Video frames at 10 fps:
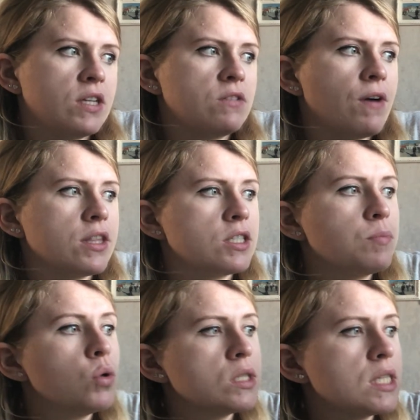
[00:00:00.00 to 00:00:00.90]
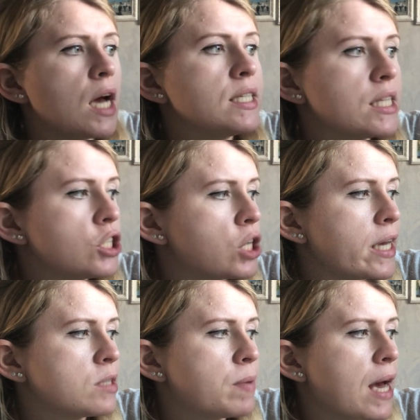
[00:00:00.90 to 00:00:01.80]
This further supports the idea that
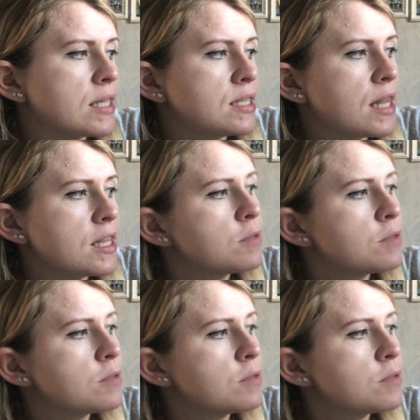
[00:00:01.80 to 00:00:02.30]
Shakespeare has sent